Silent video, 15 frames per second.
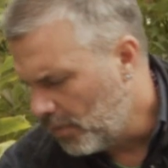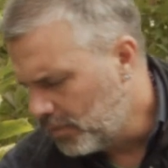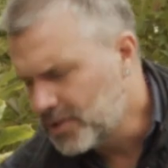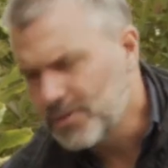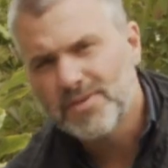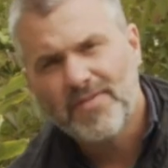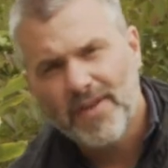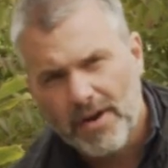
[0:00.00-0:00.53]

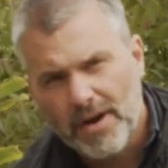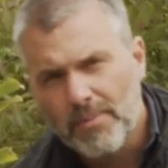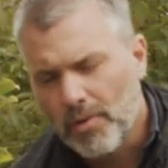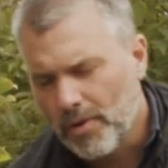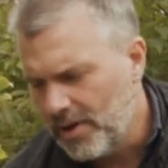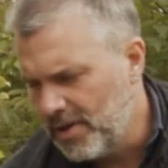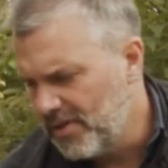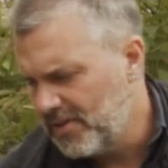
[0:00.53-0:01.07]
which was very
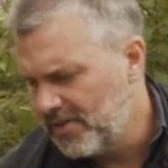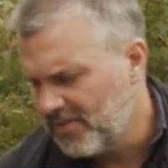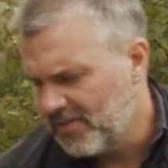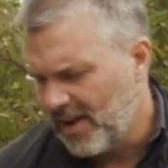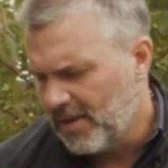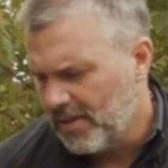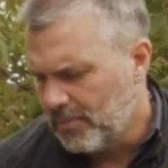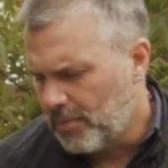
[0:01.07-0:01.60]
important in the
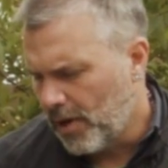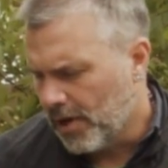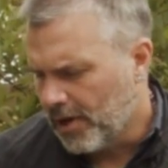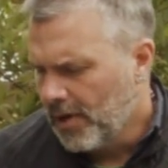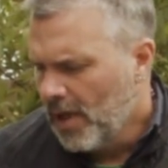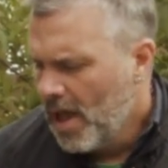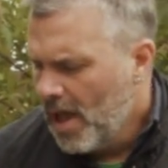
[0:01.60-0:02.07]
design of the park.